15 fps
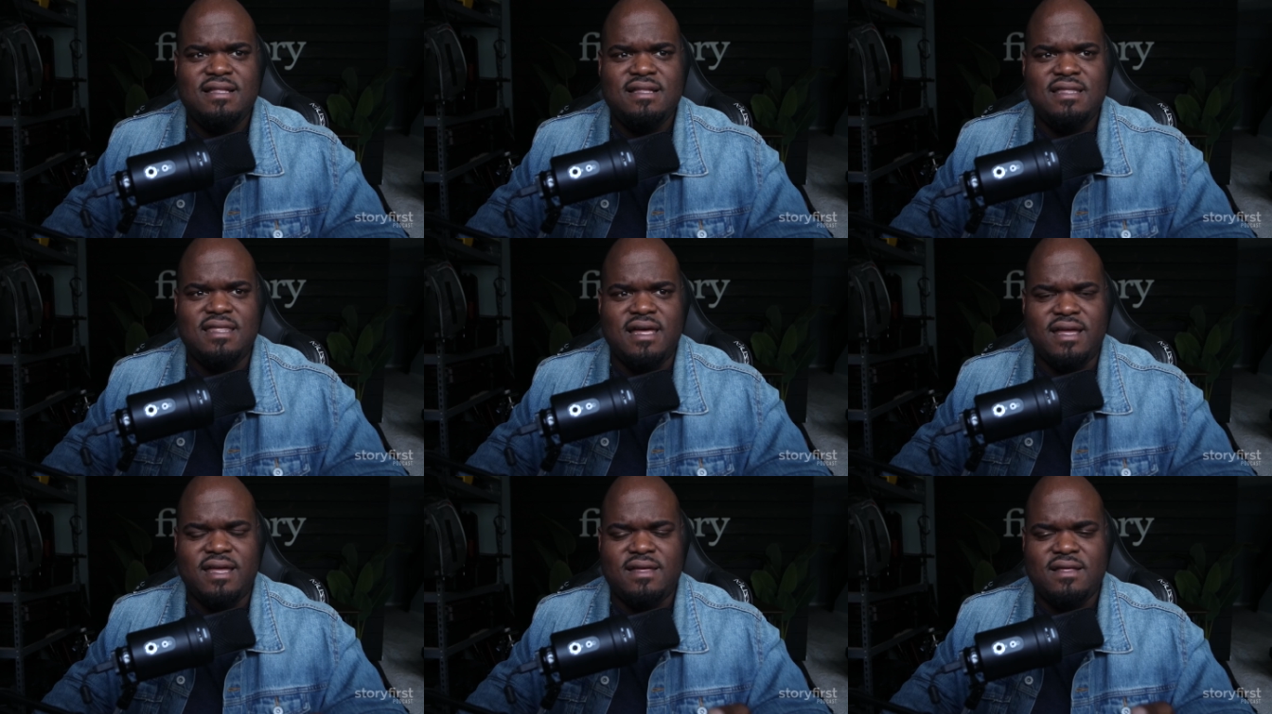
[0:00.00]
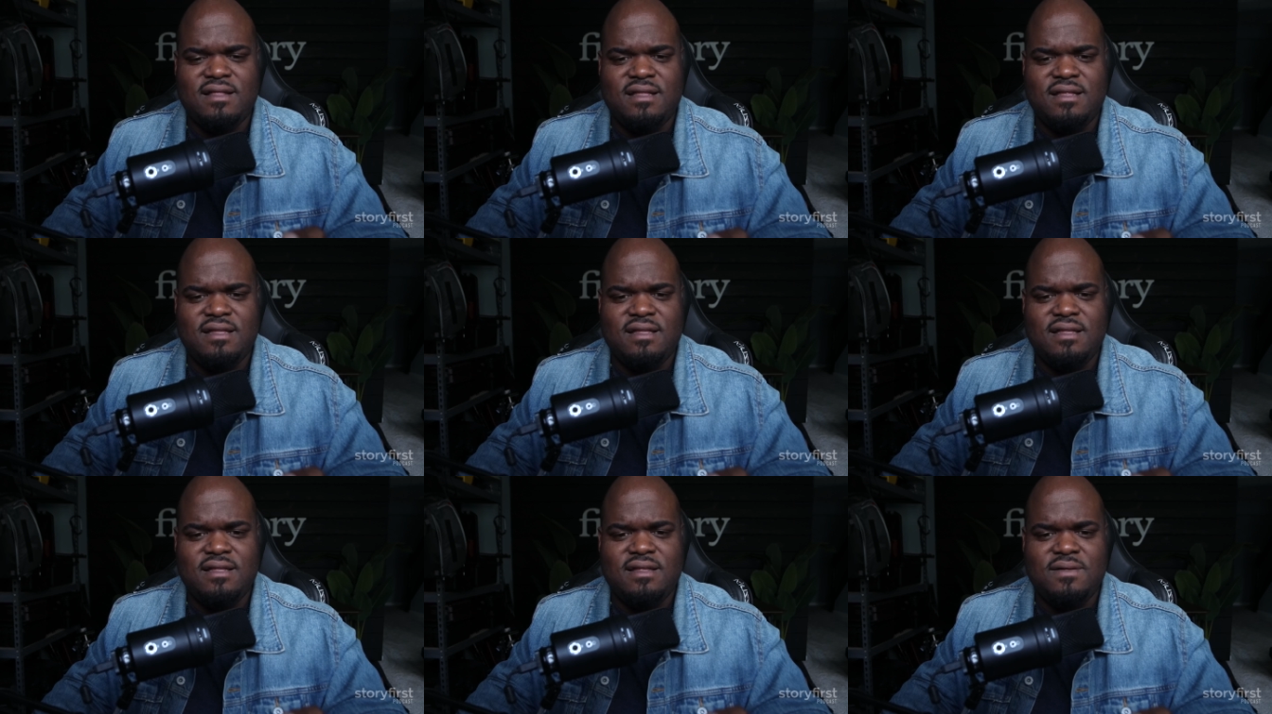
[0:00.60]
like,
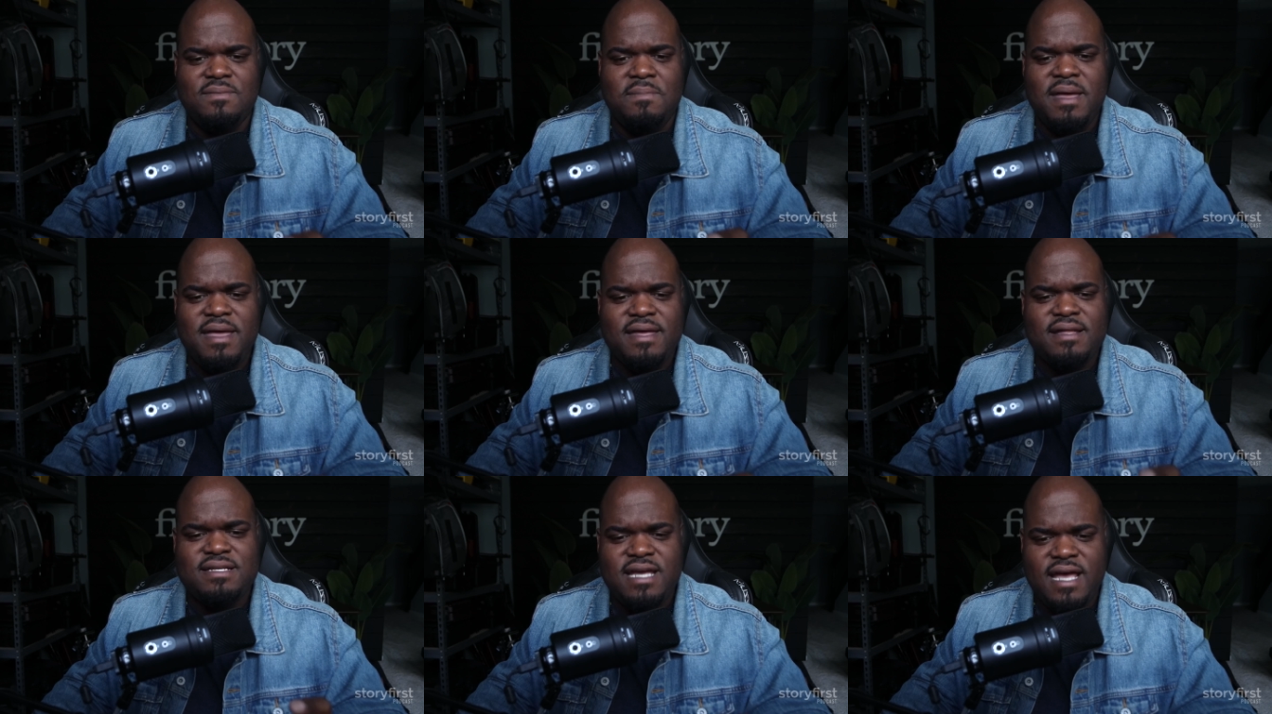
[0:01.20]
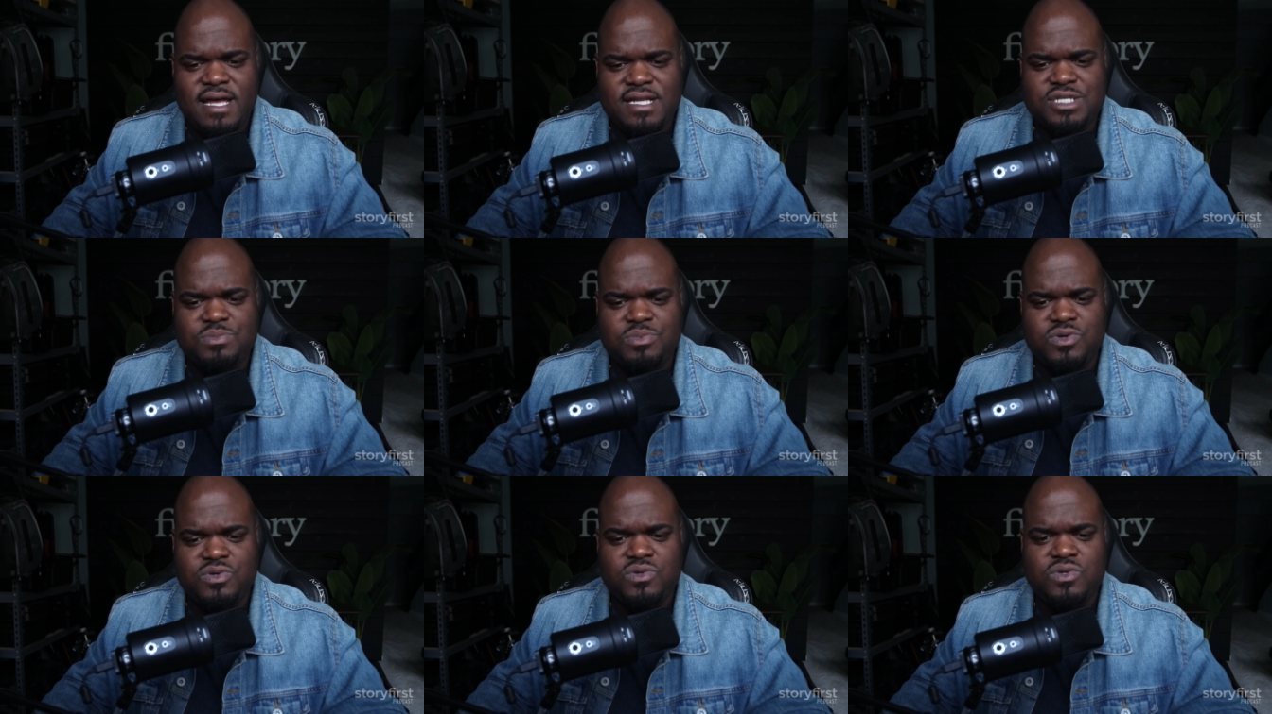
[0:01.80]
make it
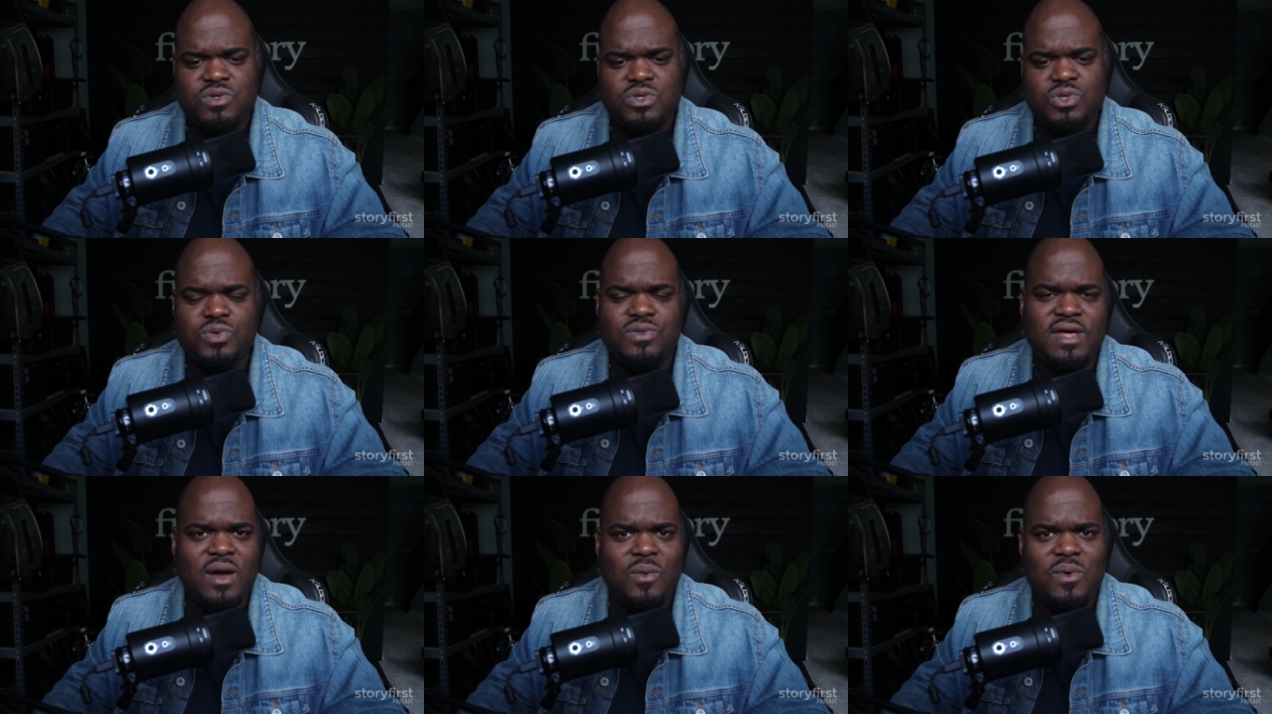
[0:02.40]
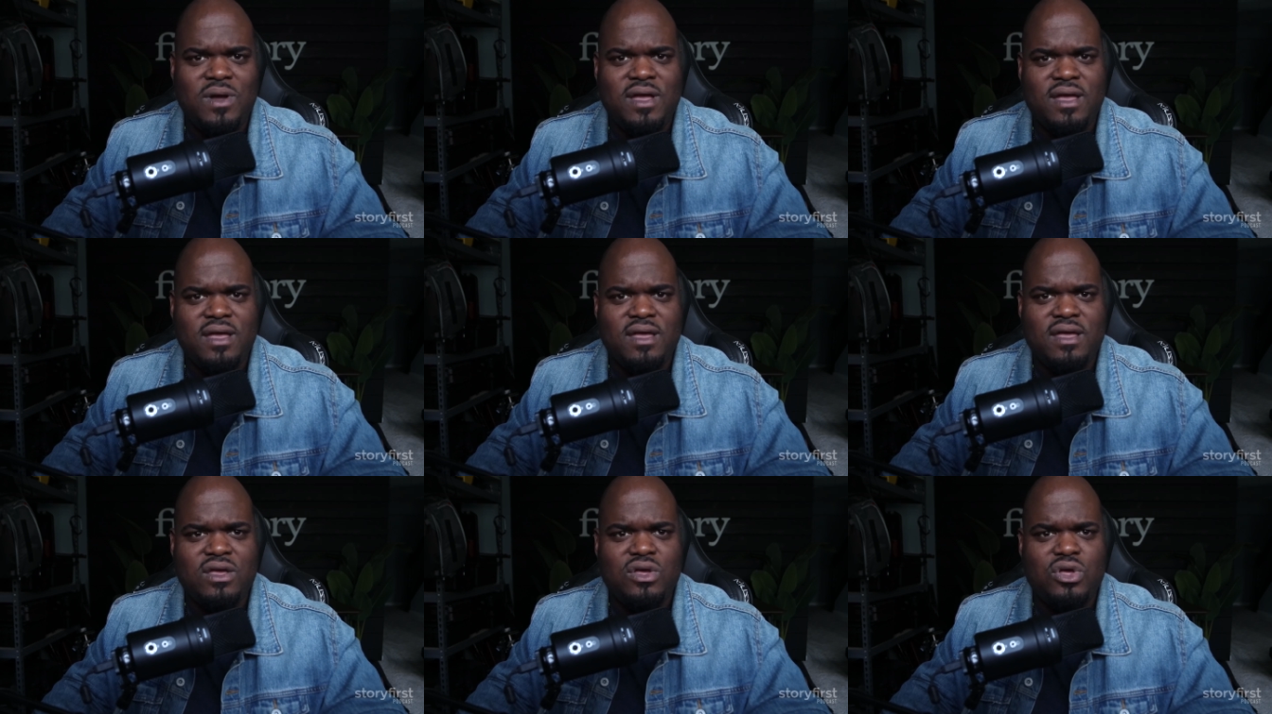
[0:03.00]
tangible so that way
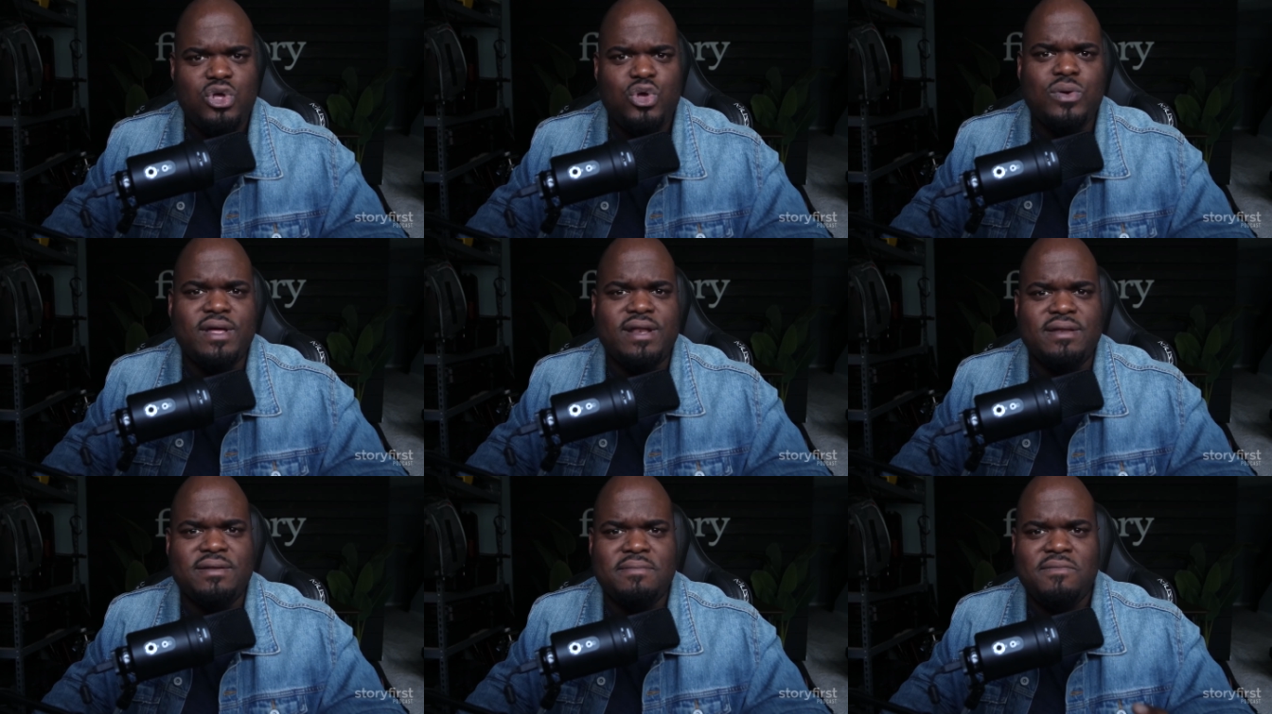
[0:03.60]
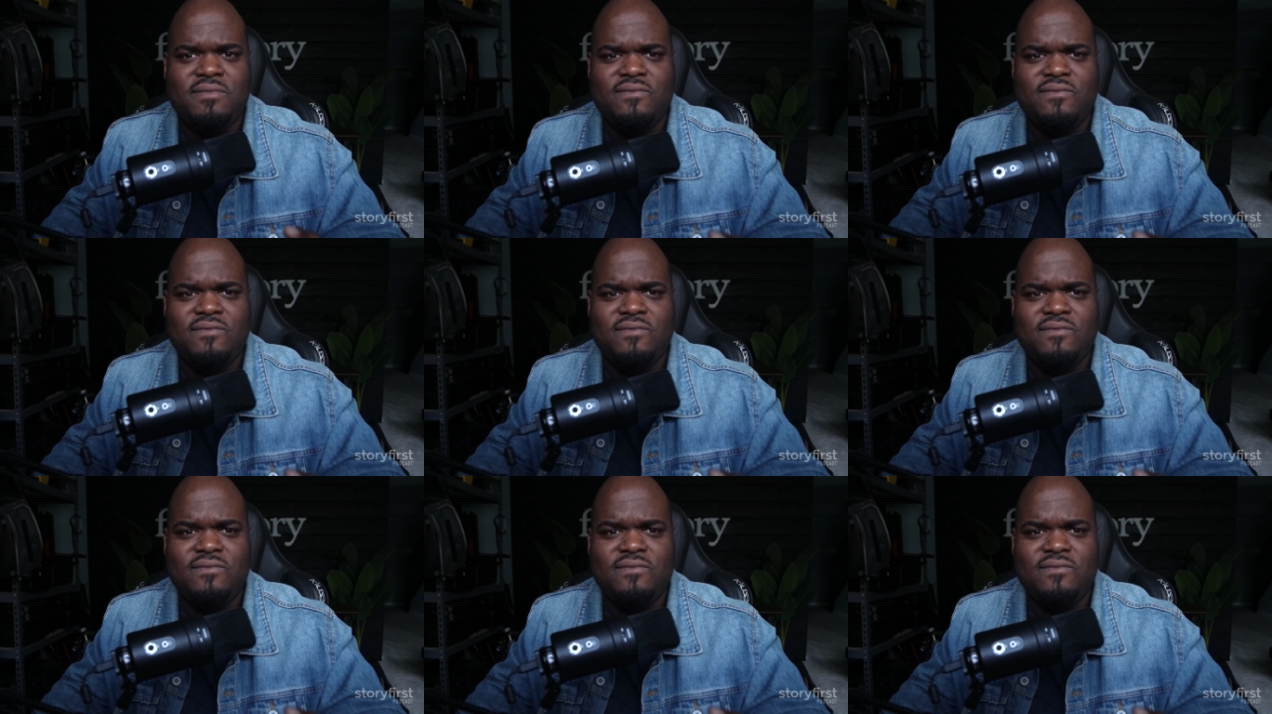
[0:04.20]
you can,